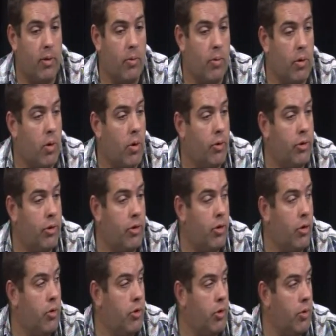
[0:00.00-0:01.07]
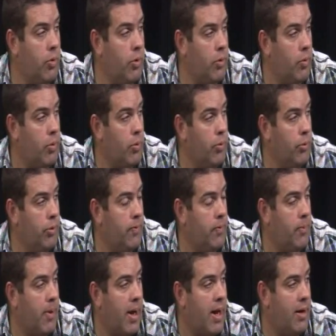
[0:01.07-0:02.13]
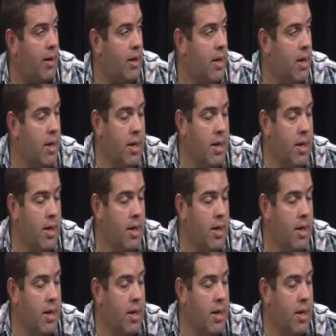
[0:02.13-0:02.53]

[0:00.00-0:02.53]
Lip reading: through a constitution or the rules of the party.